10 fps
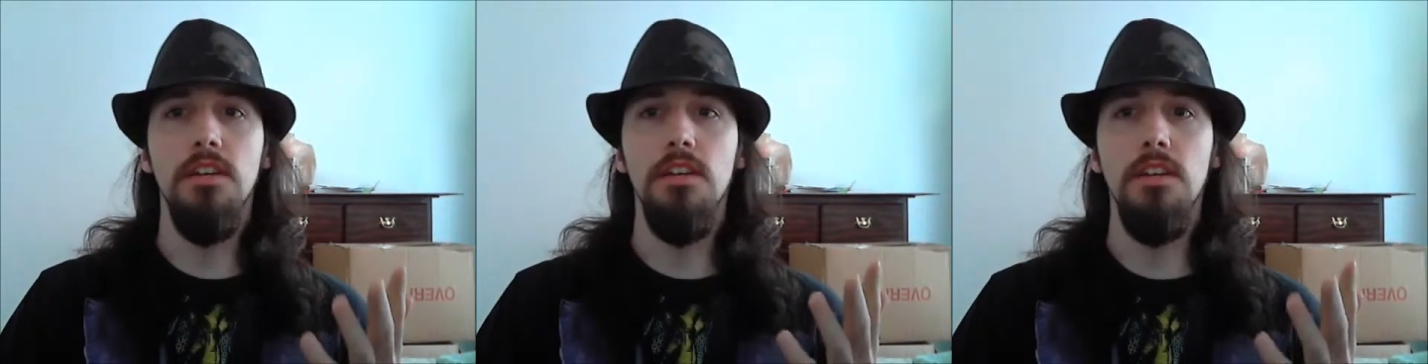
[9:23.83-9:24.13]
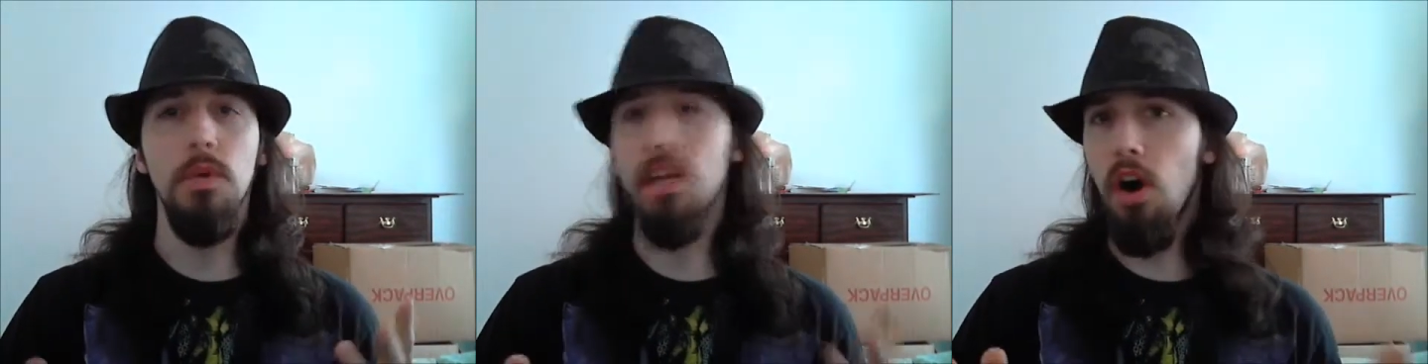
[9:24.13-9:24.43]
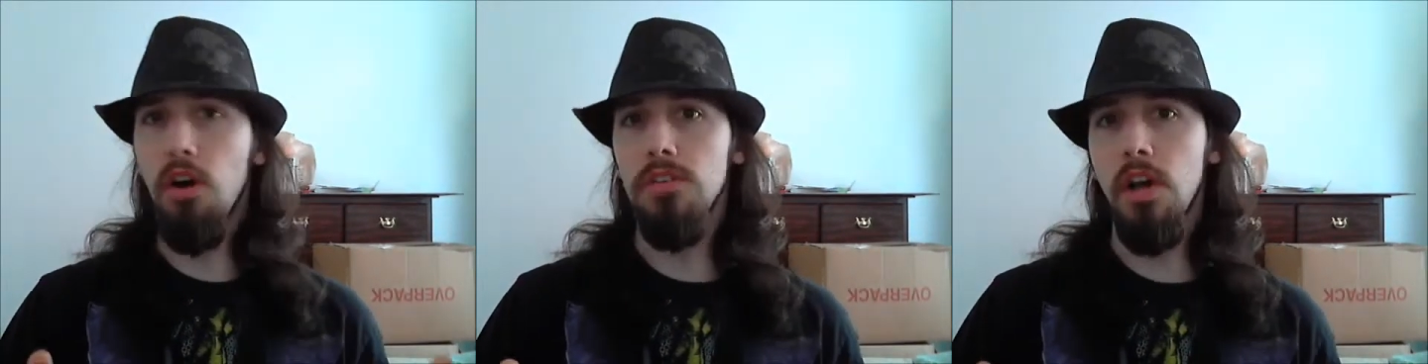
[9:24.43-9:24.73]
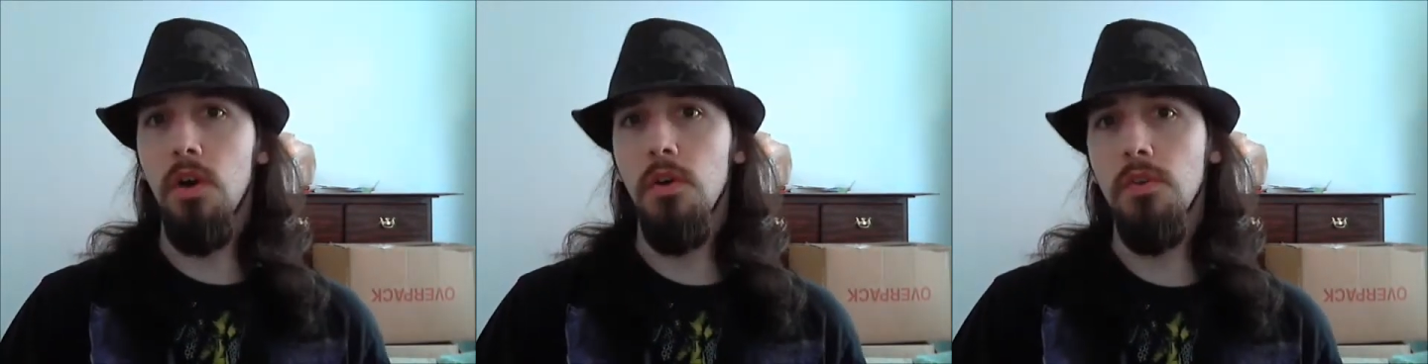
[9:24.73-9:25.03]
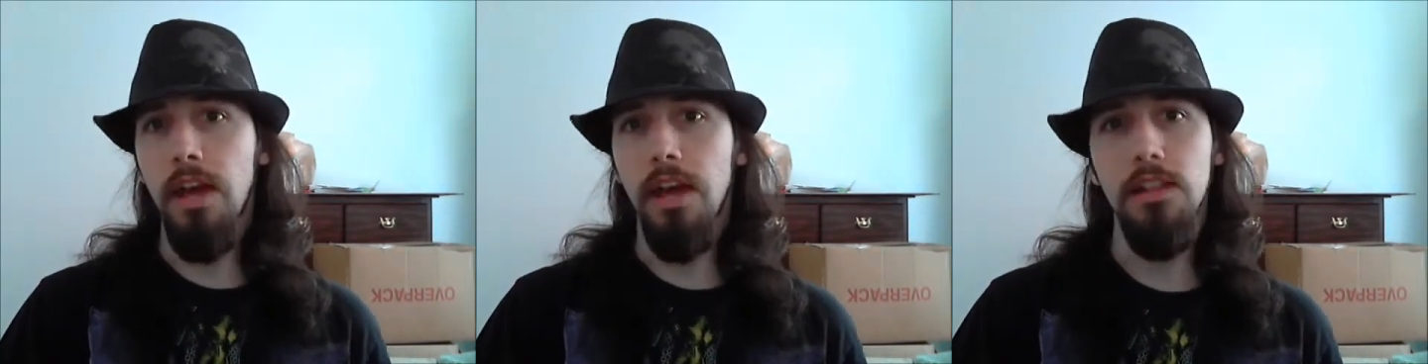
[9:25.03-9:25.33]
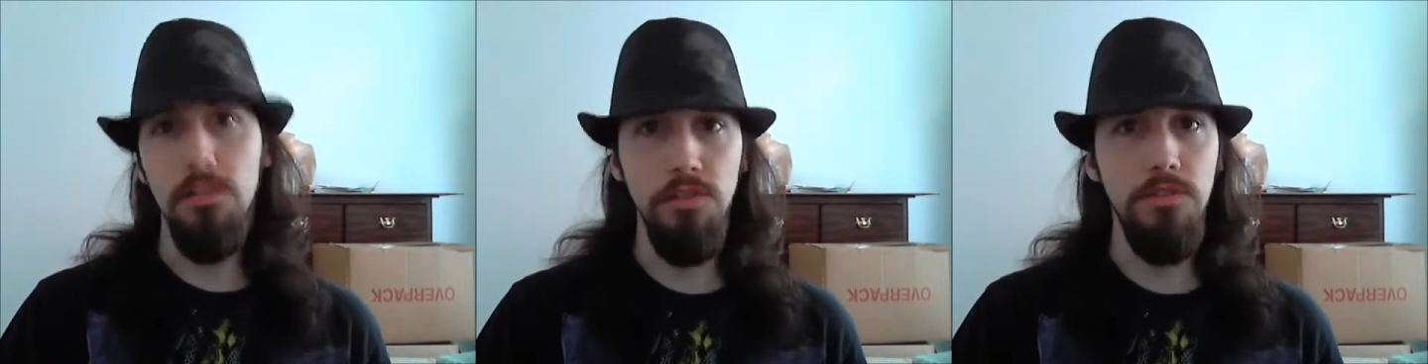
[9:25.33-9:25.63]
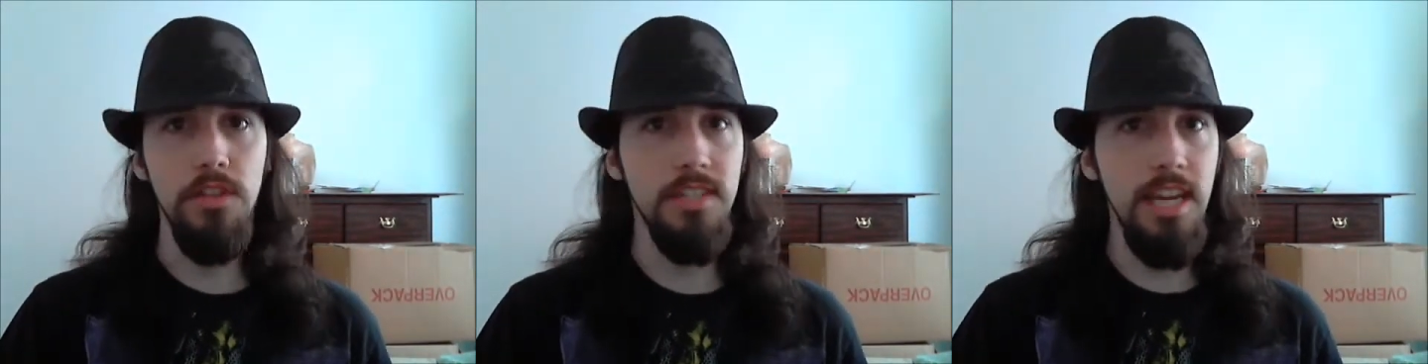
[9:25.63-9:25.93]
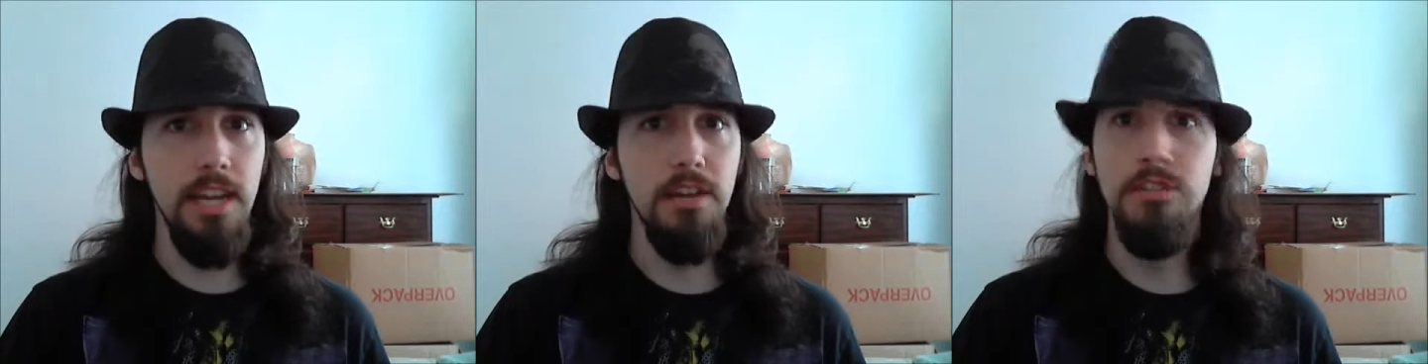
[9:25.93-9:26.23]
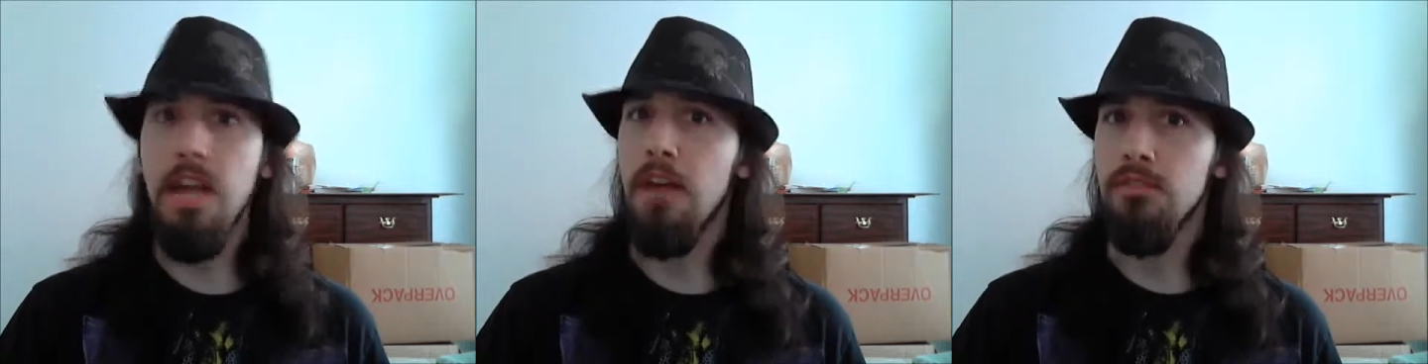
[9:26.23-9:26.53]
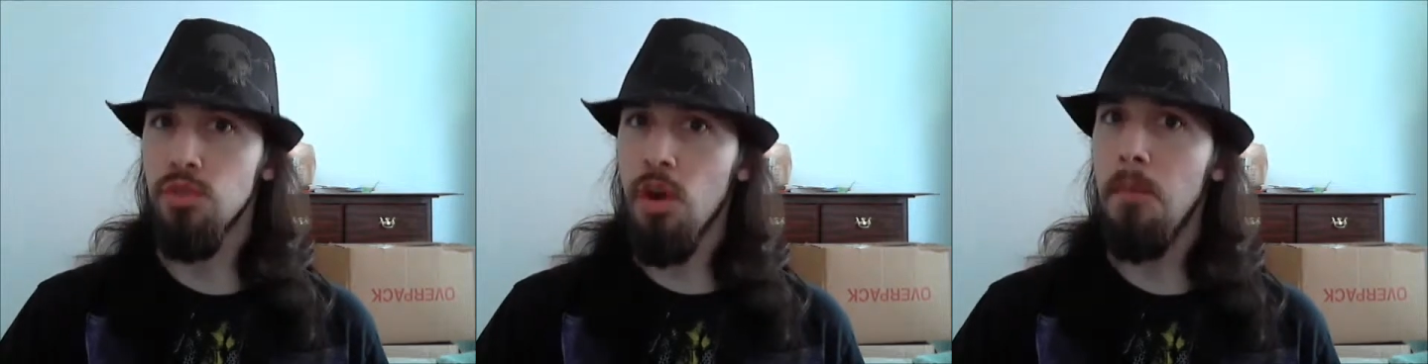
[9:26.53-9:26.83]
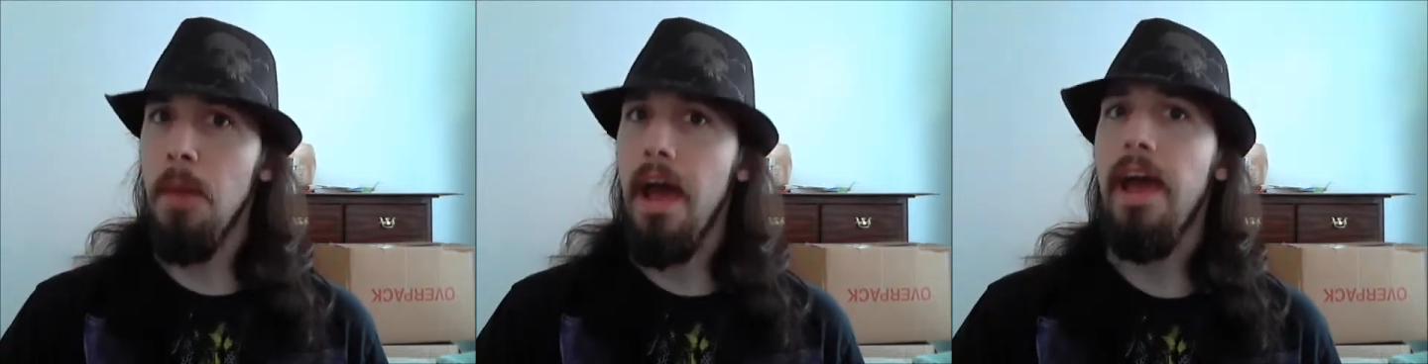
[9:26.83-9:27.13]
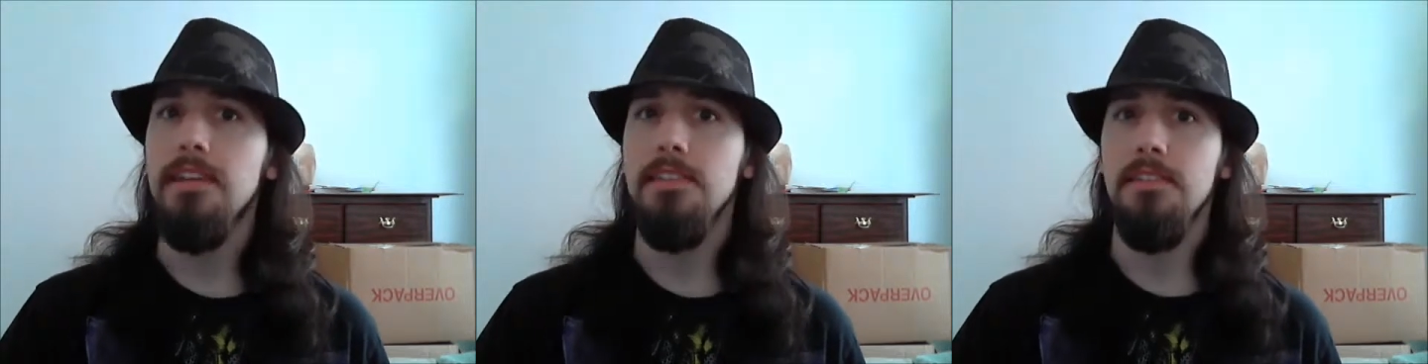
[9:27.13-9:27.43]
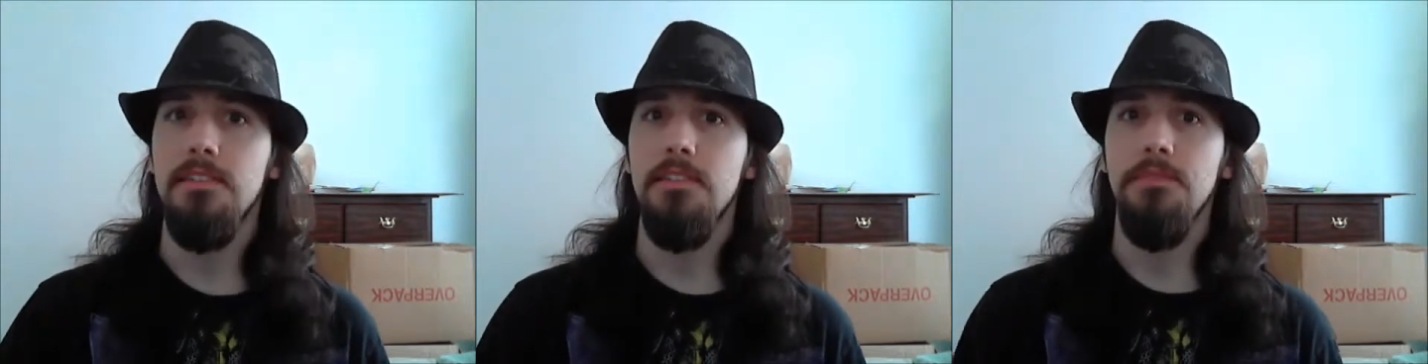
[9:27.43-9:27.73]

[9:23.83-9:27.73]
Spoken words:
we all know that Luffy's gears have drawbacks.